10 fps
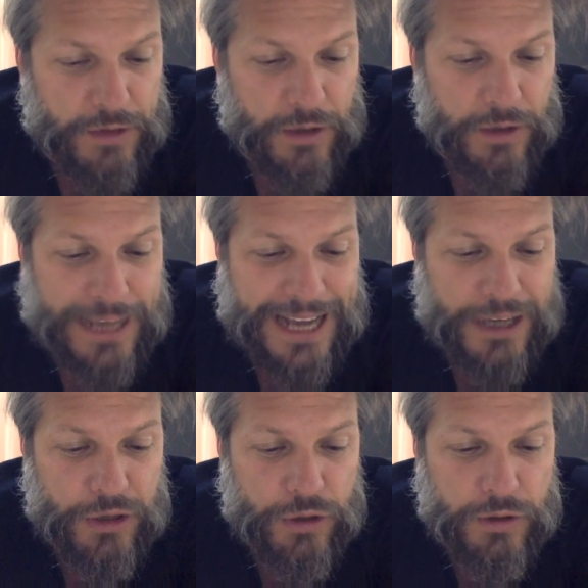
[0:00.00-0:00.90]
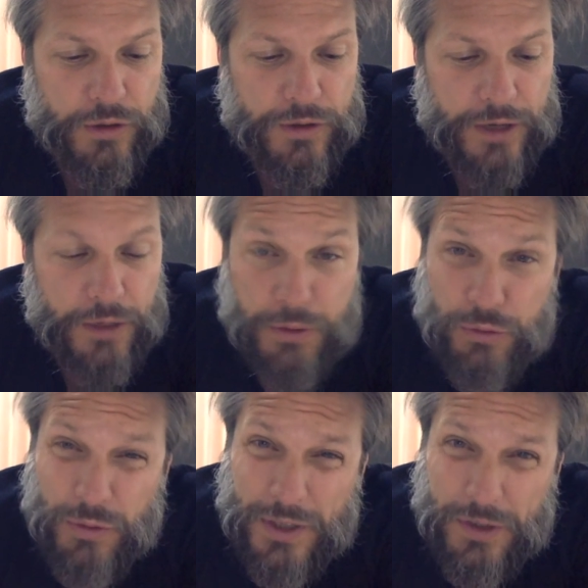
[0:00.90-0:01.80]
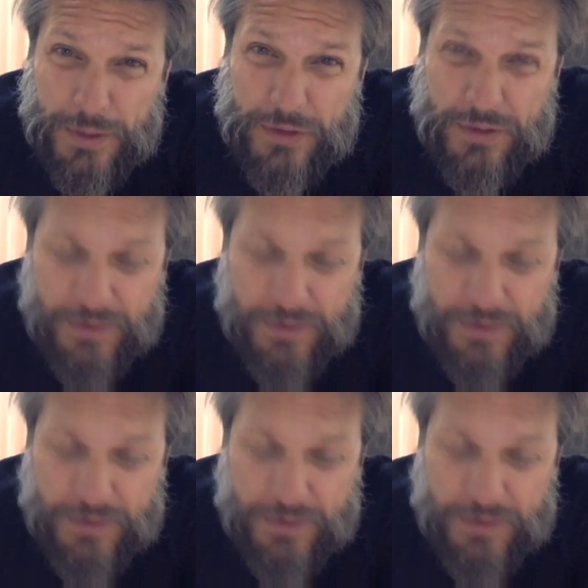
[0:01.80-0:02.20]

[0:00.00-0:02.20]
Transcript: called the Kanko Hotel, but it was really expensive.